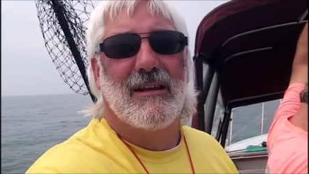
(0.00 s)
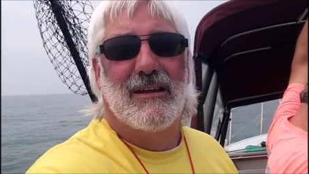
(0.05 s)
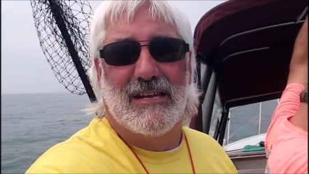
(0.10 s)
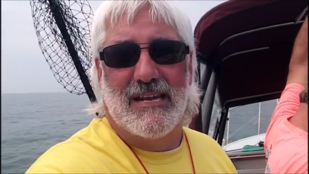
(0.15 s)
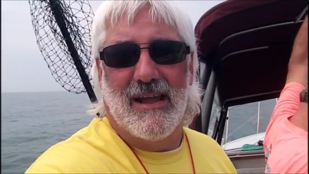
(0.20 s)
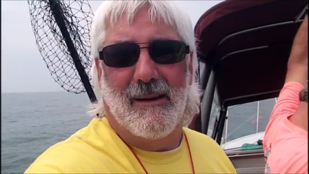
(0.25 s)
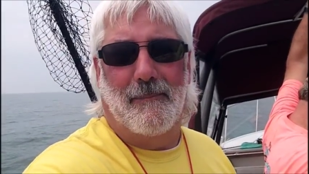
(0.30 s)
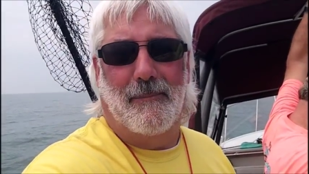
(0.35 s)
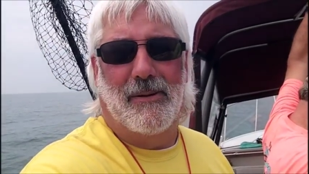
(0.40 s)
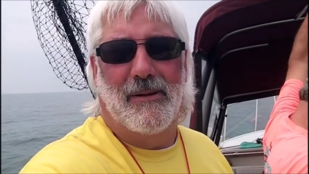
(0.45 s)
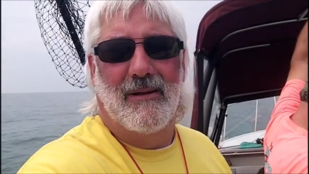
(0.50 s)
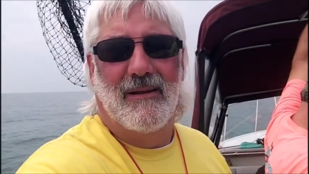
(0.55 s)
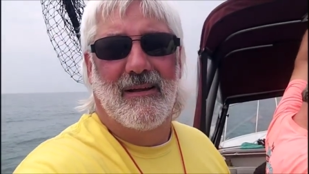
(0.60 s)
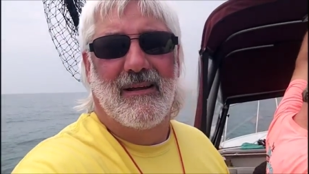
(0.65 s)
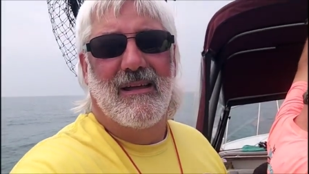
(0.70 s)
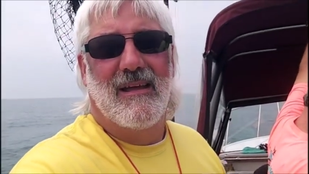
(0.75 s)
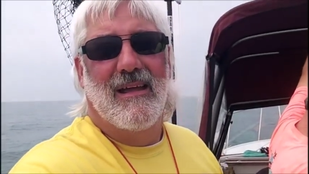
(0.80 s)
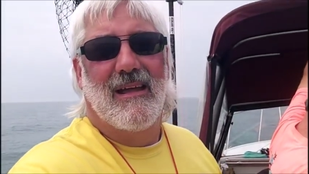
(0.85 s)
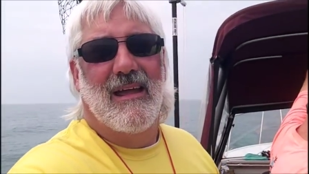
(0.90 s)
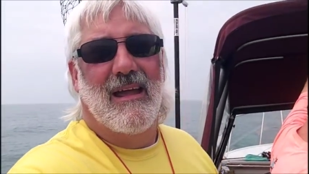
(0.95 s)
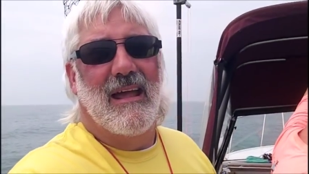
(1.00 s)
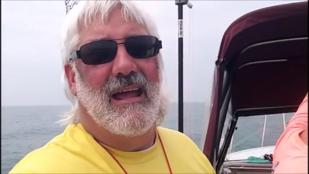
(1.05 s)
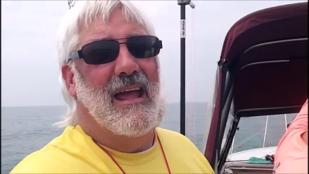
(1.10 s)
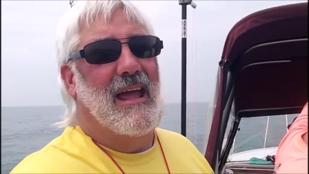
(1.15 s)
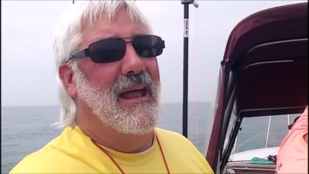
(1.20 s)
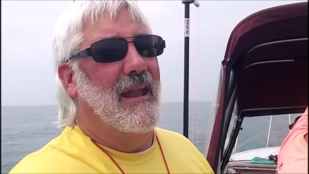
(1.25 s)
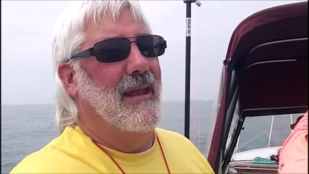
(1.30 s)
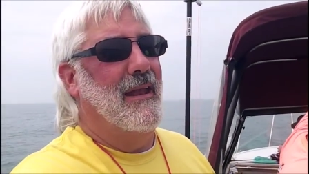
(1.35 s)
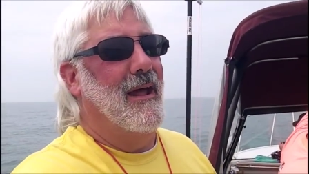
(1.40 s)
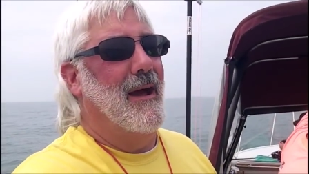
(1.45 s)
tip,
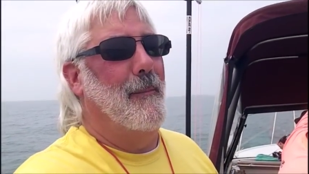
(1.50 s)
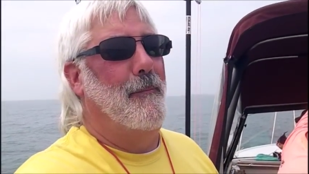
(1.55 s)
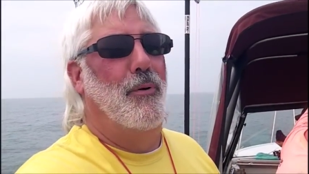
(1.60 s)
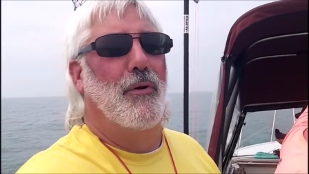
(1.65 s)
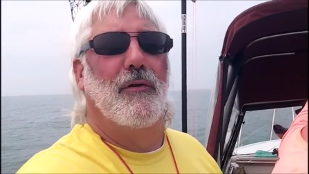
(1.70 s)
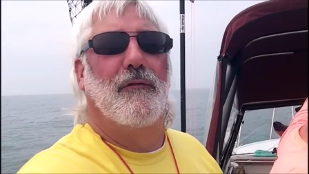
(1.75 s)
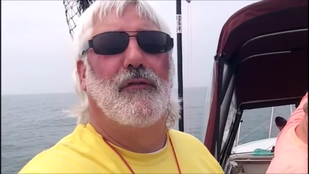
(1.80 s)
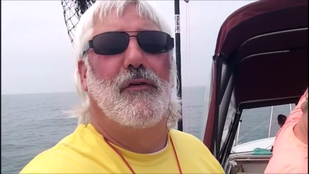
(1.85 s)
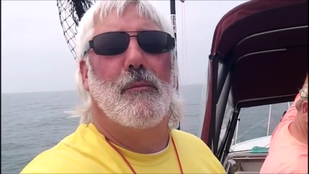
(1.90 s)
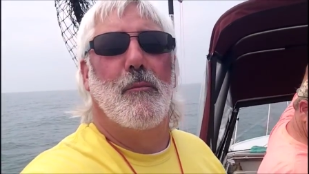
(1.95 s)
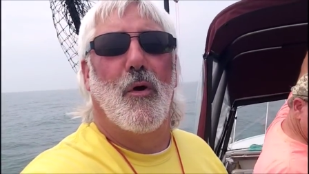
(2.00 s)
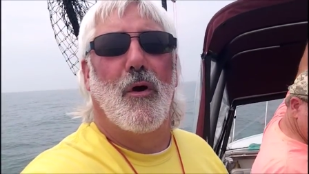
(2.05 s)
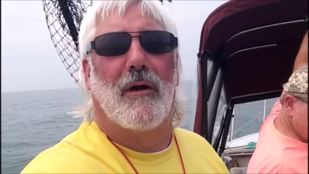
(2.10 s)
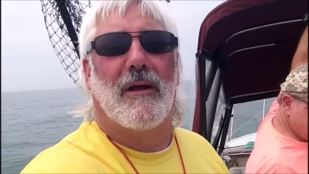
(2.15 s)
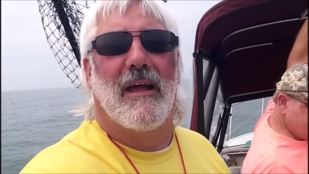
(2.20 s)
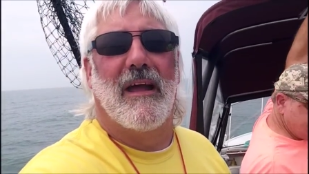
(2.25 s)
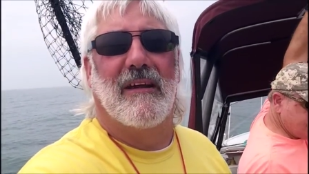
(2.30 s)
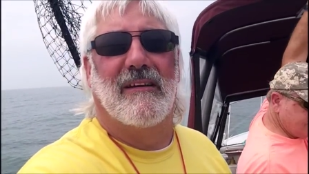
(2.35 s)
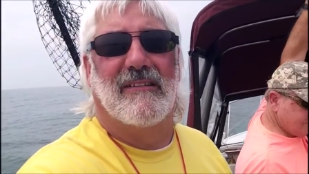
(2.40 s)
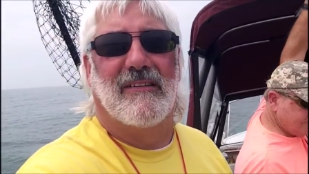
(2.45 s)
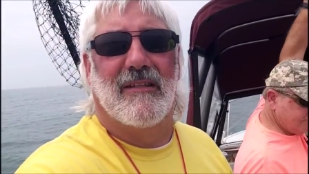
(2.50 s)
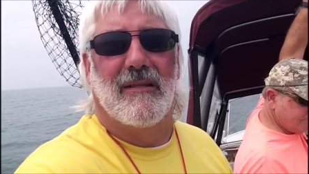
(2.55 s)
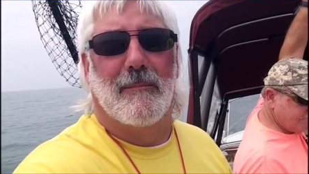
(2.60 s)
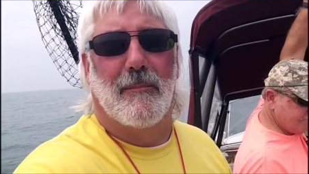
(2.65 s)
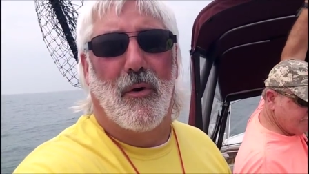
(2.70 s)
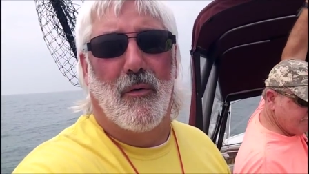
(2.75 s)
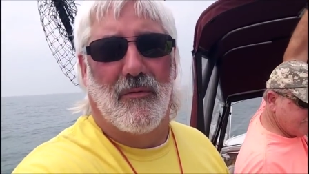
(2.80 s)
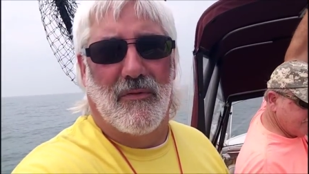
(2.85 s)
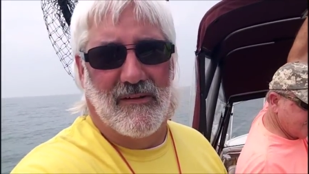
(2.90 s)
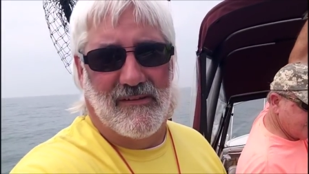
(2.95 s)
and put a few more kings in the
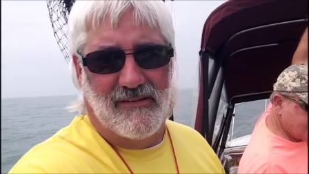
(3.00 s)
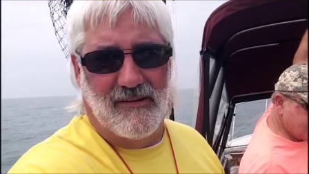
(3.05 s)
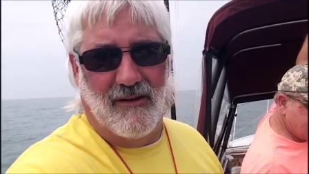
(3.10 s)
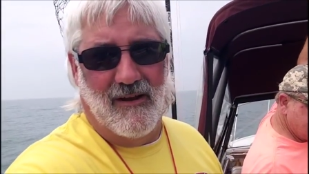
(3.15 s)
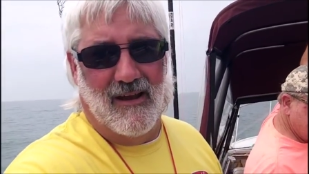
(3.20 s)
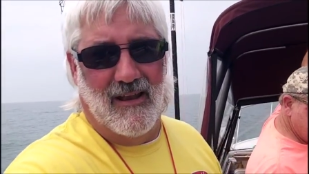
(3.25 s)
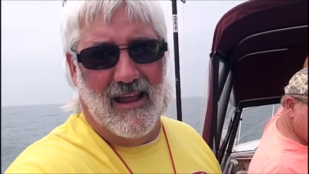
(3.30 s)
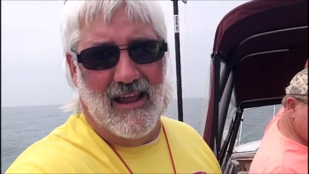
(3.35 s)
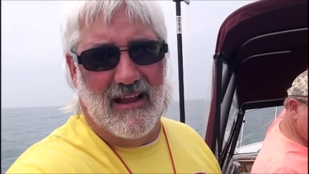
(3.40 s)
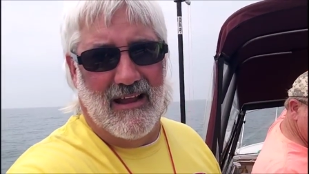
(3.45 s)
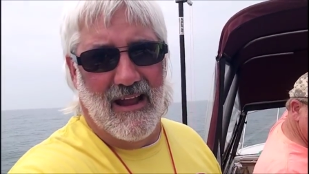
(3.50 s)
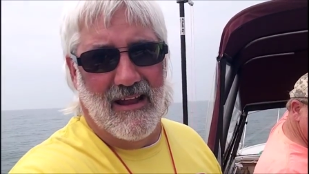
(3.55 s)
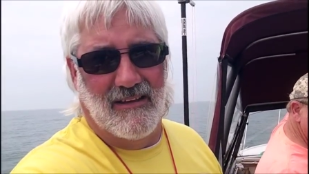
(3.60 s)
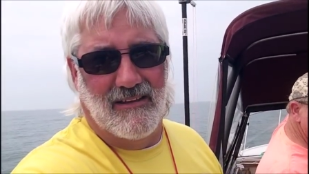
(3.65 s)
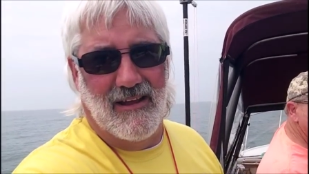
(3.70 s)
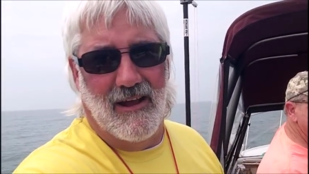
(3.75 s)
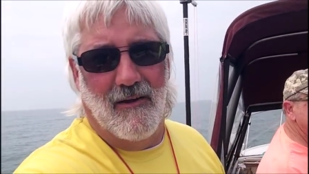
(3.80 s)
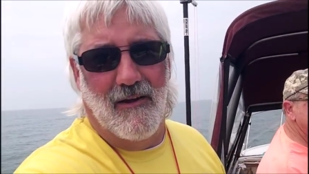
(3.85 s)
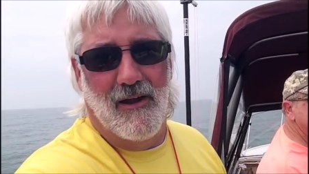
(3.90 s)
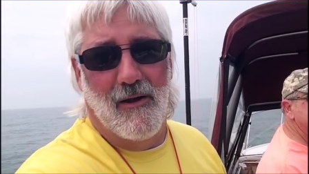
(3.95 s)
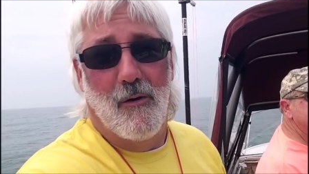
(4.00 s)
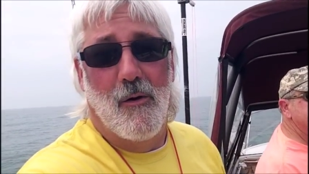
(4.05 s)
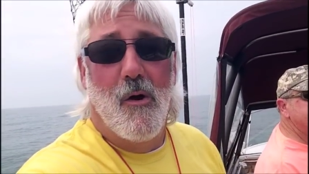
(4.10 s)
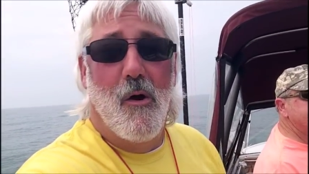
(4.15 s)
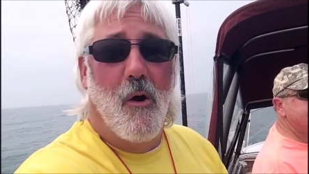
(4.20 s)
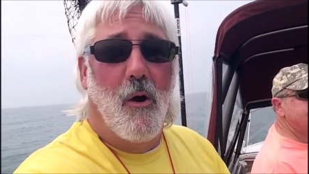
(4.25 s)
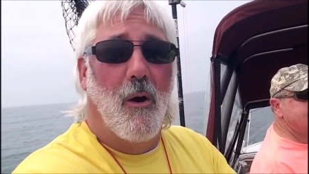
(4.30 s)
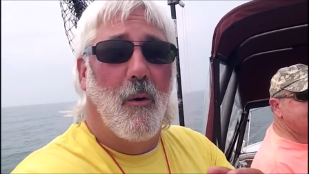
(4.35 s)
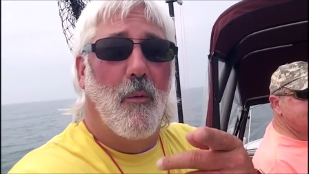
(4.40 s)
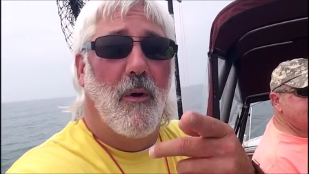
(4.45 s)
boat this year on Lake Ontario
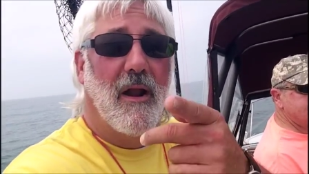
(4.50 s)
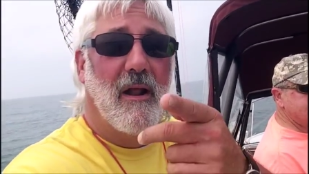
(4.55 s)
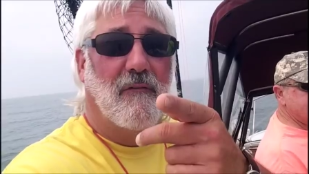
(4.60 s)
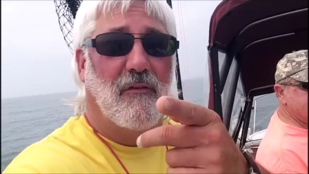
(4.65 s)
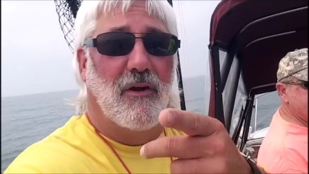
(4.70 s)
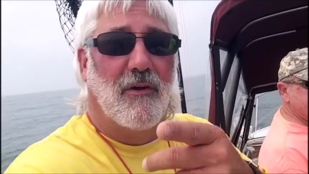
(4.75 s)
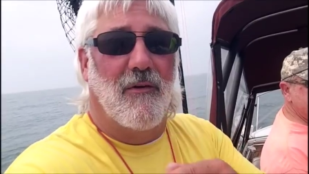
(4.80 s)
or whatever